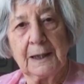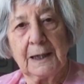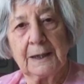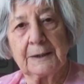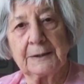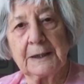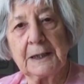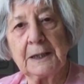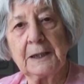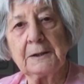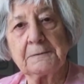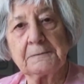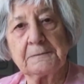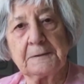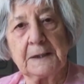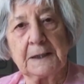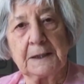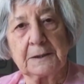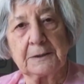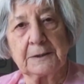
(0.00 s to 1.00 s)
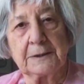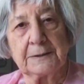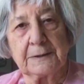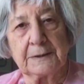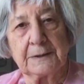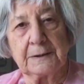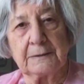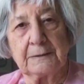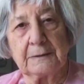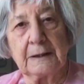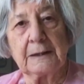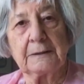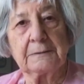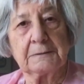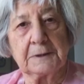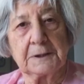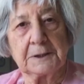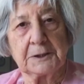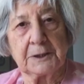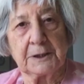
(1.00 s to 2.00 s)
and then I found the
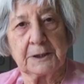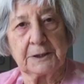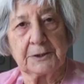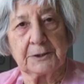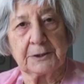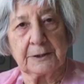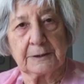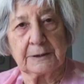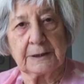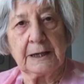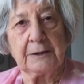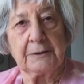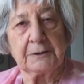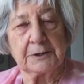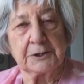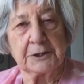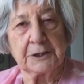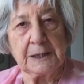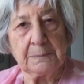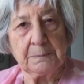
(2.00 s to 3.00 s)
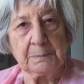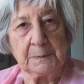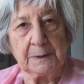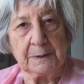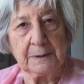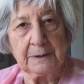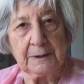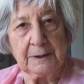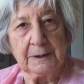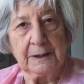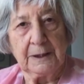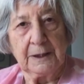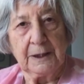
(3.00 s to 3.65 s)
lovely teacher, Karen Chapman,